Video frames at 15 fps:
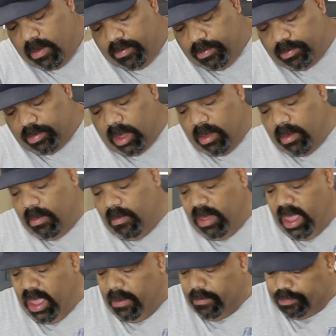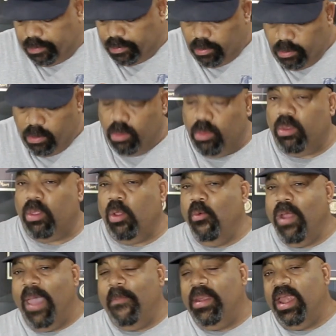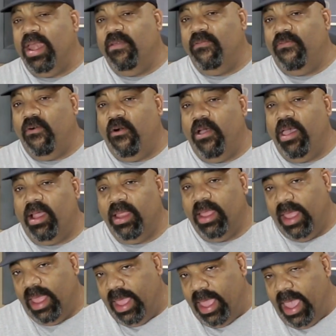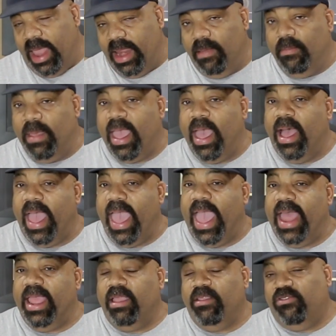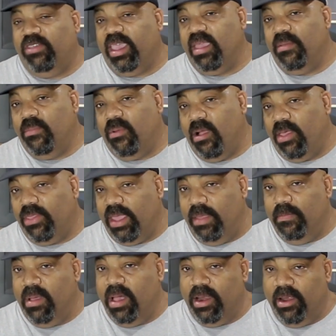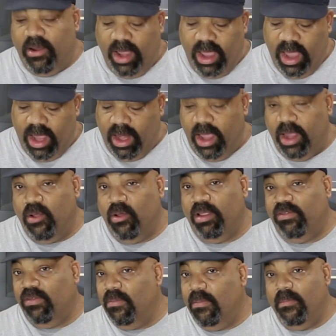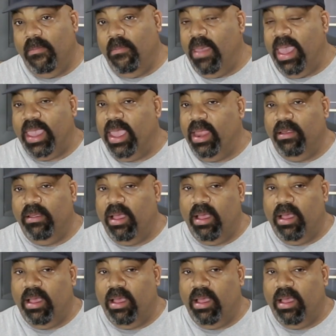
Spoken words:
to be wrapping it in foil and then adding chicken broth and butter in order to make it,